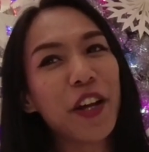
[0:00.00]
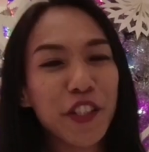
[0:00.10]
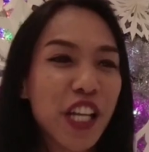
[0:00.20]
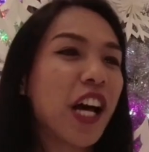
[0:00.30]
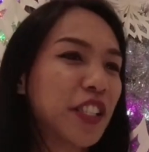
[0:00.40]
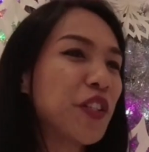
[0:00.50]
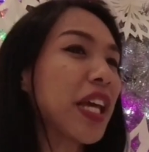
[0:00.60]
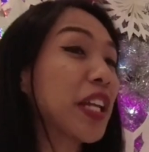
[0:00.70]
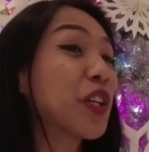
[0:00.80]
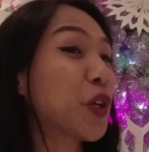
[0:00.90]
I taught to
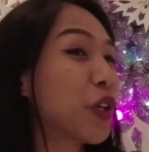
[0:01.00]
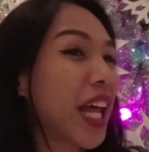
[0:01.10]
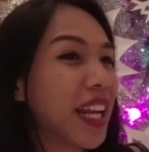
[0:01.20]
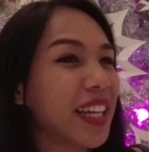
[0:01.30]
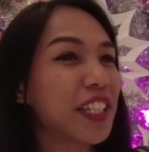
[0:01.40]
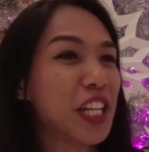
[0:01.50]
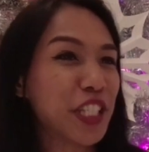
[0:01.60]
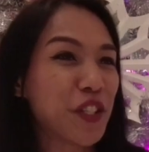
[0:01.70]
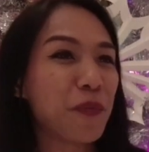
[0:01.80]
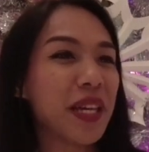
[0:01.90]
get good at it,
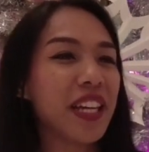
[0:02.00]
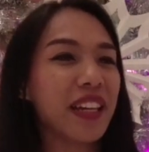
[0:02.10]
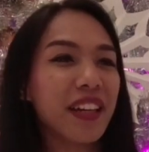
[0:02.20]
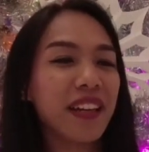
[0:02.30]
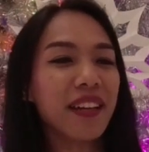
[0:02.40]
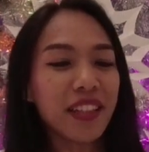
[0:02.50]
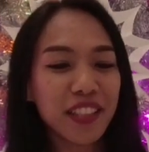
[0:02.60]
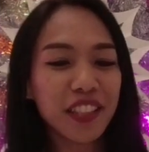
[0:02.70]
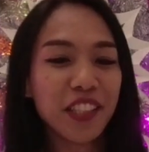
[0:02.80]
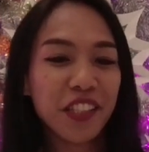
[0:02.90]
like to be
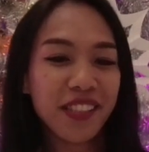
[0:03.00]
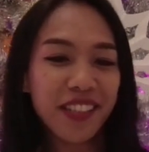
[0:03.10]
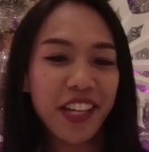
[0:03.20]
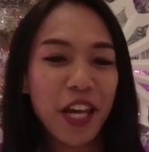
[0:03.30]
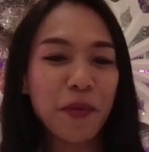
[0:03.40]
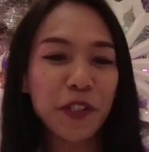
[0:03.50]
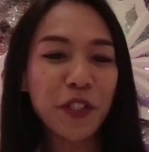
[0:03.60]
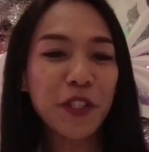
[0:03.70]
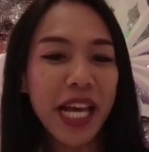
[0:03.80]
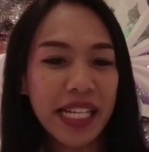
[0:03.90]
able
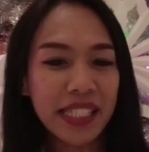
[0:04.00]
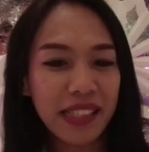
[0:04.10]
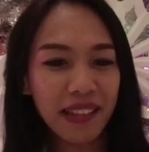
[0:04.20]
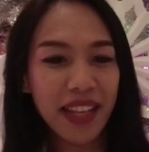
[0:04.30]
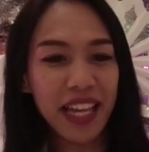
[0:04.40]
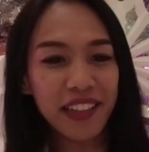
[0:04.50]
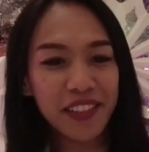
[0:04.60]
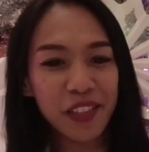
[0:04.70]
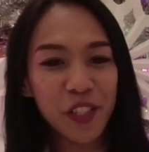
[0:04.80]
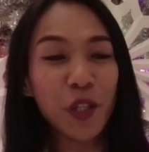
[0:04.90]
to dance, like
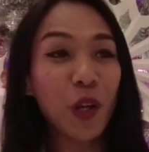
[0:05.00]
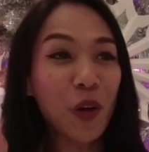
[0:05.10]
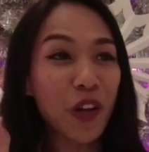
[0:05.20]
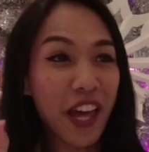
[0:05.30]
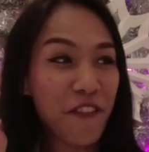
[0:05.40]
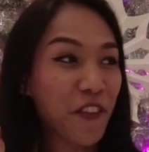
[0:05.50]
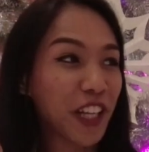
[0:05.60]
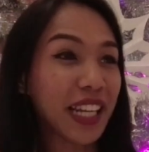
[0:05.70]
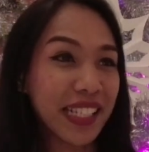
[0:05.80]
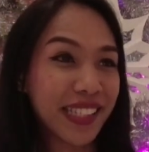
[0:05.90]
to look
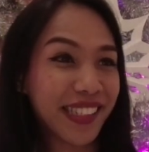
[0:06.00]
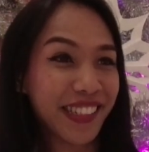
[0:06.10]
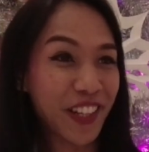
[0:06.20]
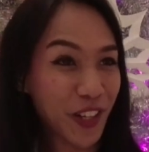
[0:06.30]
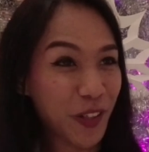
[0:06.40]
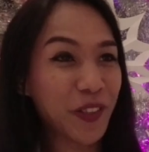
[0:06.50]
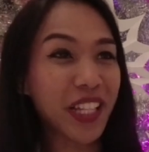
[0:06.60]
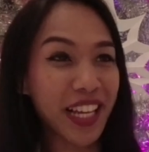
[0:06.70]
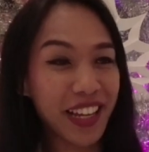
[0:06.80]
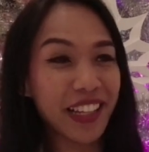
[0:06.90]
effortless, you know,
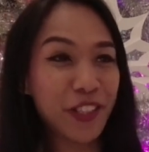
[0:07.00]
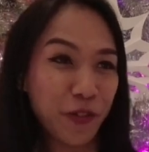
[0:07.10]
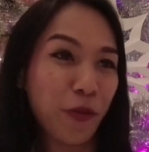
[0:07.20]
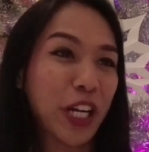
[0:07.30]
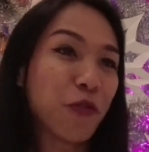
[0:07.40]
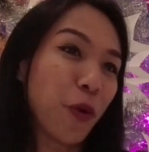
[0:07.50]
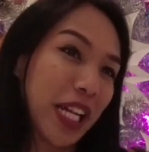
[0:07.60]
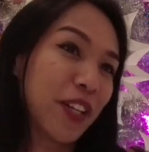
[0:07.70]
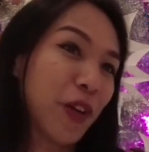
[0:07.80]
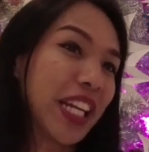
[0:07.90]
like
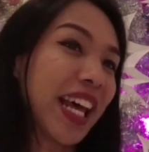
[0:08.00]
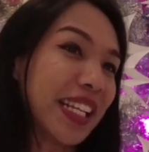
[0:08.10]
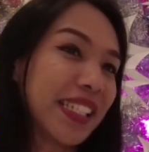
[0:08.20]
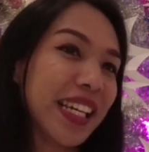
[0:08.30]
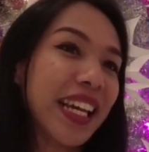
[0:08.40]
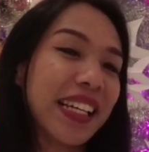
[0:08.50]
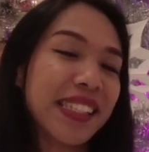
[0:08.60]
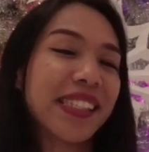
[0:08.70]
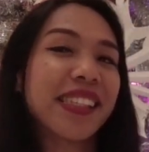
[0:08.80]
when dancing is